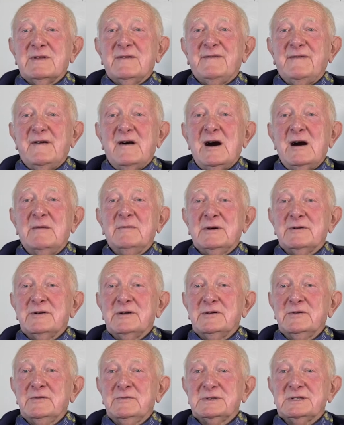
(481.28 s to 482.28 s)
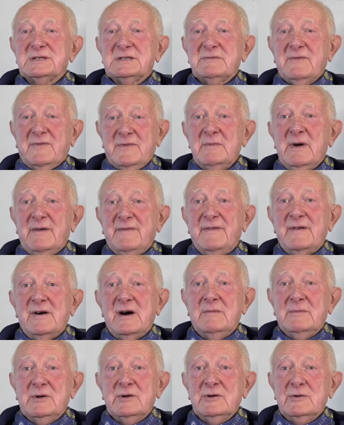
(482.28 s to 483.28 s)
a farmer who
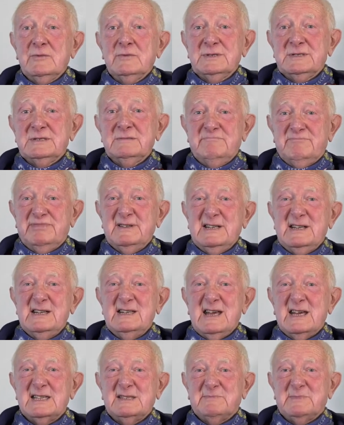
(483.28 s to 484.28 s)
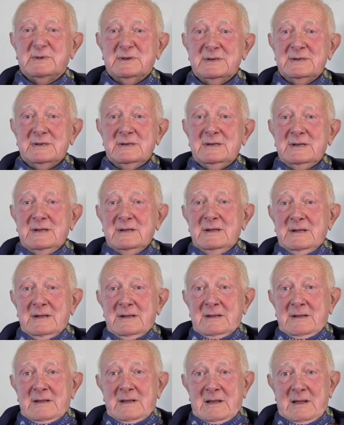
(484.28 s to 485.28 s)
was pretty desperate.
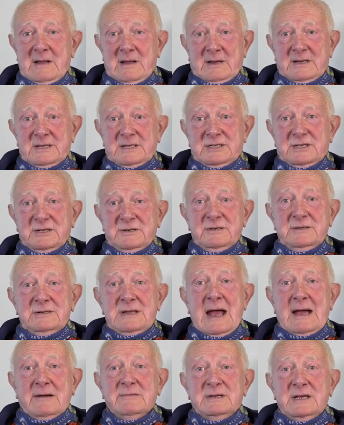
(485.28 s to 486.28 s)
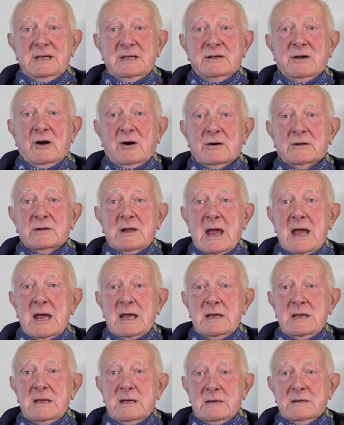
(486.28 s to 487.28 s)
It turned out he got
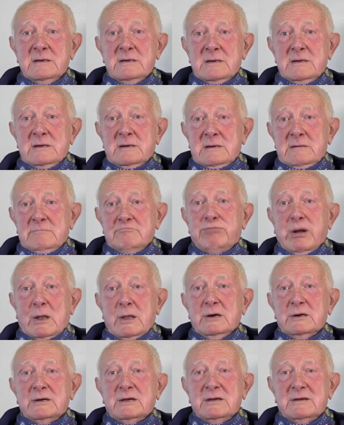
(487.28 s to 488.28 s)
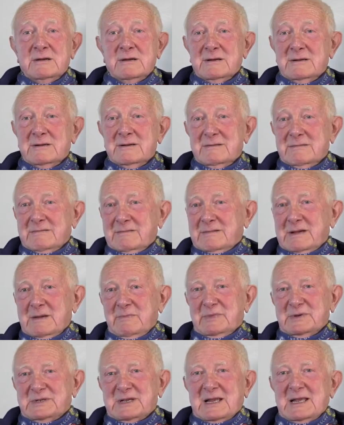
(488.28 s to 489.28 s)
a bullock. He
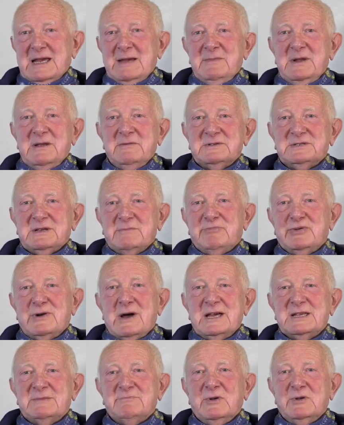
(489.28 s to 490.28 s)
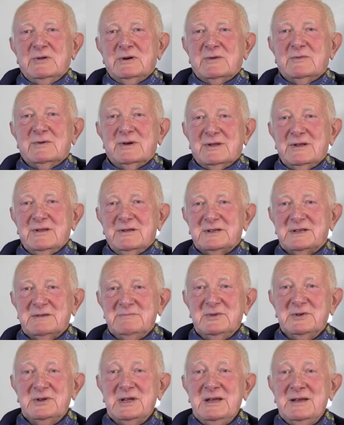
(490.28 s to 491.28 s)
was claiming it was a prize bullock worth a lot of
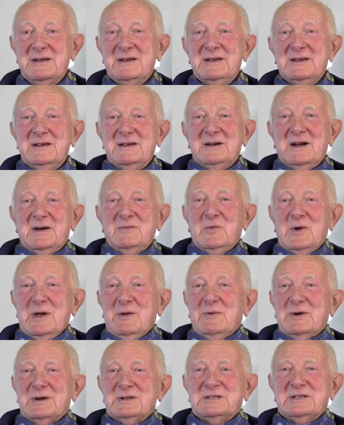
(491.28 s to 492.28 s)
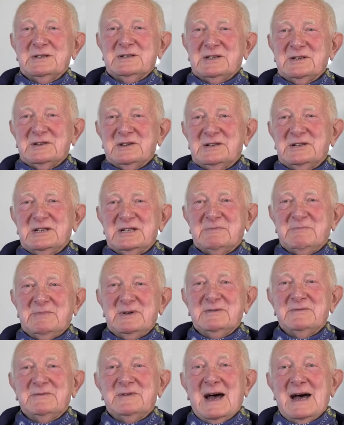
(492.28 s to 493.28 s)
money, and we weren't to sort of
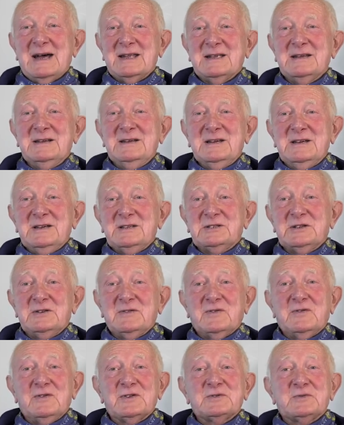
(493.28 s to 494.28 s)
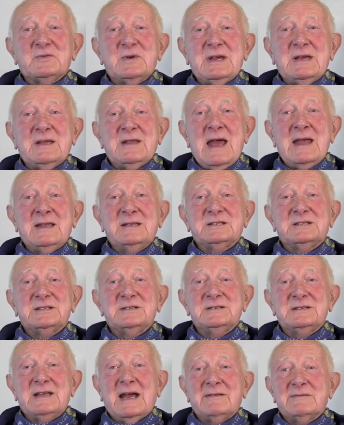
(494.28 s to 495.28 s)
dispute that. So of course we then
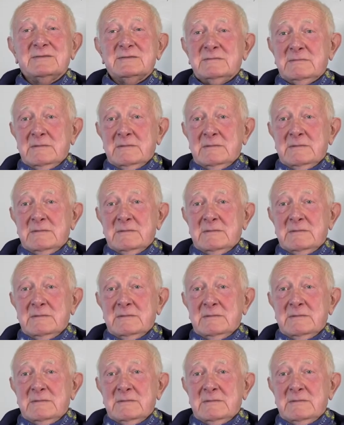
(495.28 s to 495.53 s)
turned out